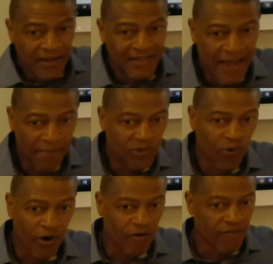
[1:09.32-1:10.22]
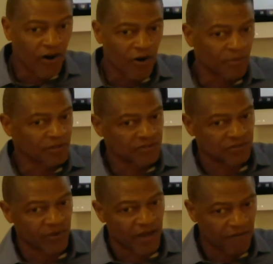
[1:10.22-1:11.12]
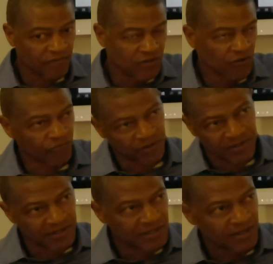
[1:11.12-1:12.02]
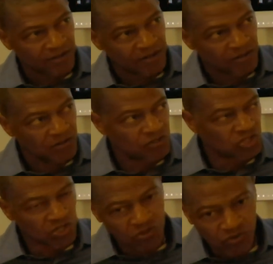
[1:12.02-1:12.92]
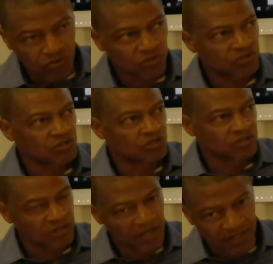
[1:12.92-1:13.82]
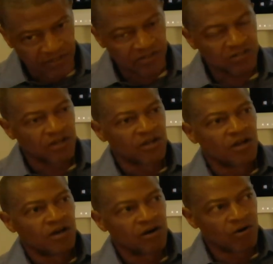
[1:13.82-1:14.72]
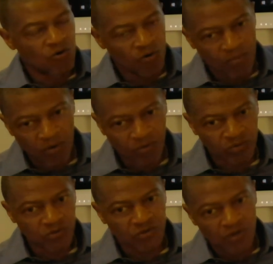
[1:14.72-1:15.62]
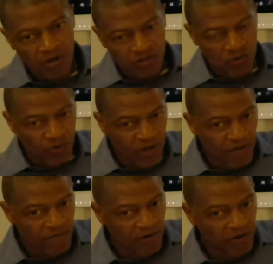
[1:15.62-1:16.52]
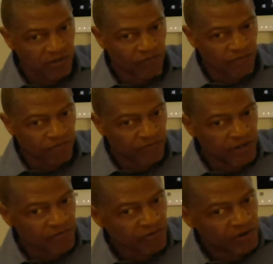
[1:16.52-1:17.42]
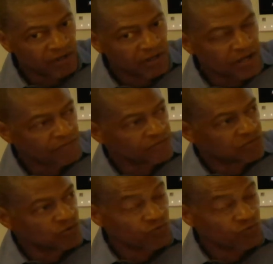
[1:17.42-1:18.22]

adapt to our environments, to have different genders, sex, hormones. So we have different flavor in life to